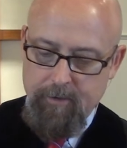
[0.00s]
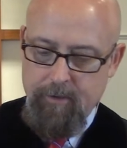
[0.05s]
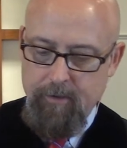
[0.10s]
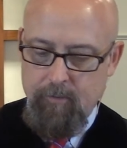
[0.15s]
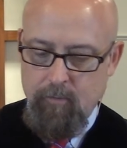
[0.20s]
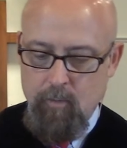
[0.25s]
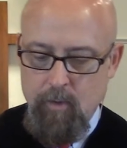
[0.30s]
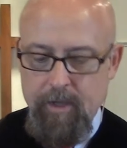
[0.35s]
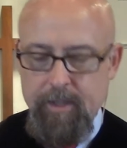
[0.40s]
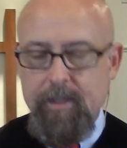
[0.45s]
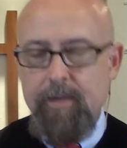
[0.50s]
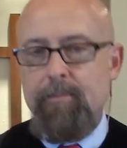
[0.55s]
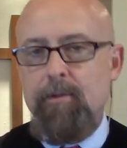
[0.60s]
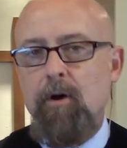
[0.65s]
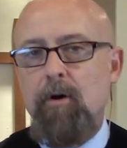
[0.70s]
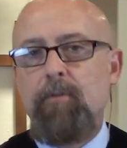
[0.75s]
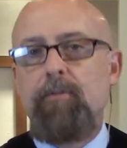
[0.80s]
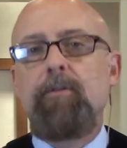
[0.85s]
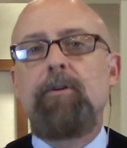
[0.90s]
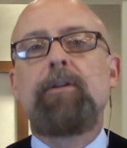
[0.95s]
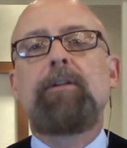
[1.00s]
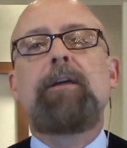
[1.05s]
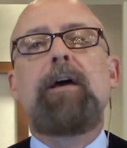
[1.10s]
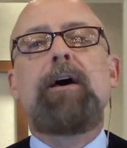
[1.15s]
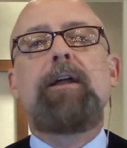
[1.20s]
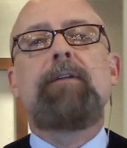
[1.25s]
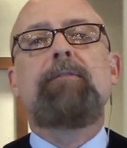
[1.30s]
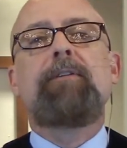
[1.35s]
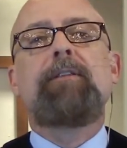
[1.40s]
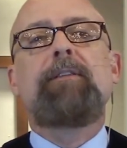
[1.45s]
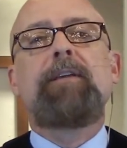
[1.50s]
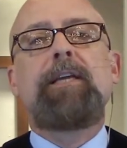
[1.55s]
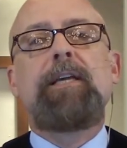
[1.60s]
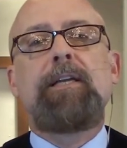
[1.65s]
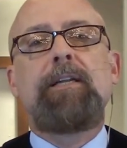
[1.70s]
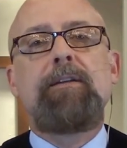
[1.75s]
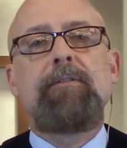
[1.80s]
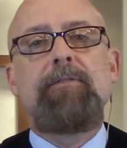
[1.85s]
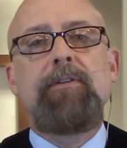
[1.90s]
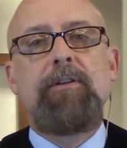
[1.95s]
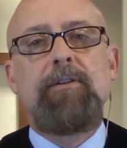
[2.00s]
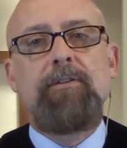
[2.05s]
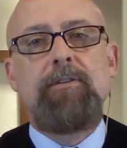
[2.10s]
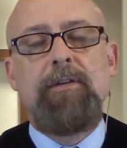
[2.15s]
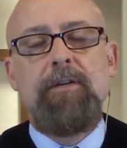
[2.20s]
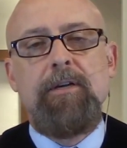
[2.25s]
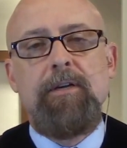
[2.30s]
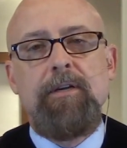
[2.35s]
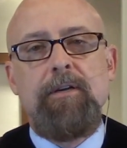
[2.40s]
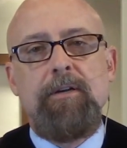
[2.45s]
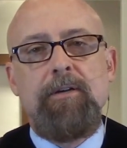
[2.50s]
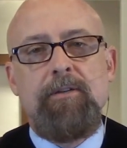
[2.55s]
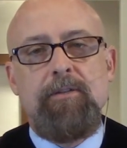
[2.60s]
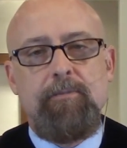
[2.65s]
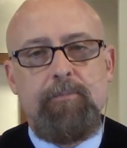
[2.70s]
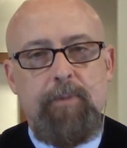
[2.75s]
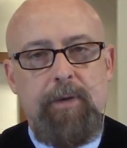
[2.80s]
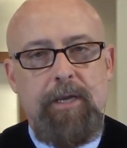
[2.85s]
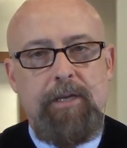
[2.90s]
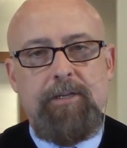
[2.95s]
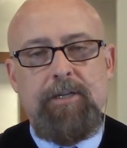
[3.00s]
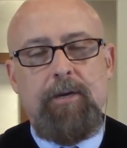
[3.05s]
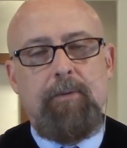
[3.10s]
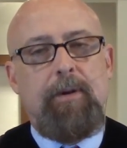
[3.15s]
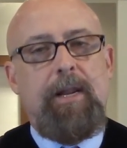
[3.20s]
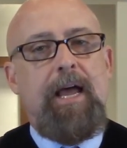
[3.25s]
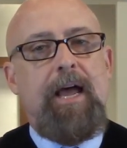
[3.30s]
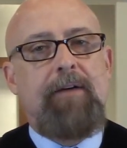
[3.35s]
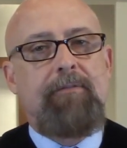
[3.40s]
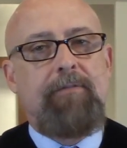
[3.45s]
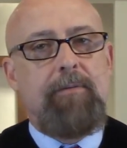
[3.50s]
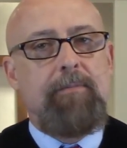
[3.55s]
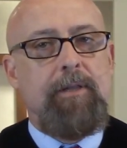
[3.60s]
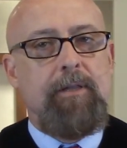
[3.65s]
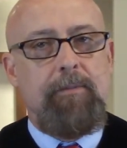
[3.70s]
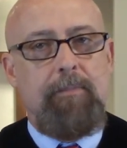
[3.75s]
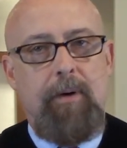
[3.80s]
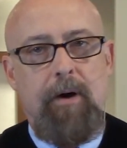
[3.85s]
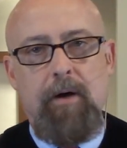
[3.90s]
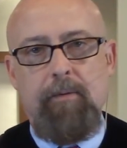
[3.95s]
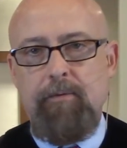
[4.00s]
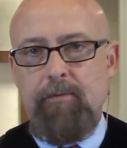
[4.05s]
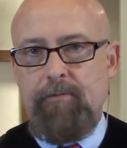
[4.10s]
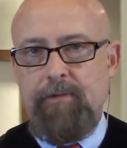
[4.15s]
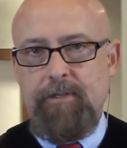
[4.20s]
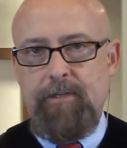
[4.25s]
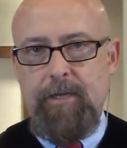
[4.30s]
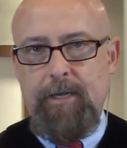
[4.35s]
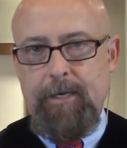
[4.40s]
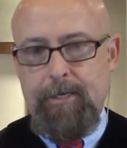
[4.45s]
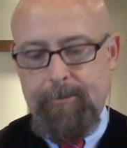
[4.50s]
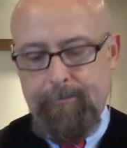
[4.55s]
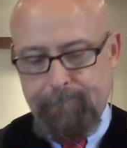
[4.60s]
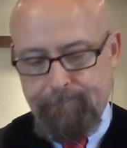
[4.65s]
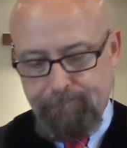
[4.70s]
could win them over and kind of at the end of his speech, he would have them in the palm of his hand.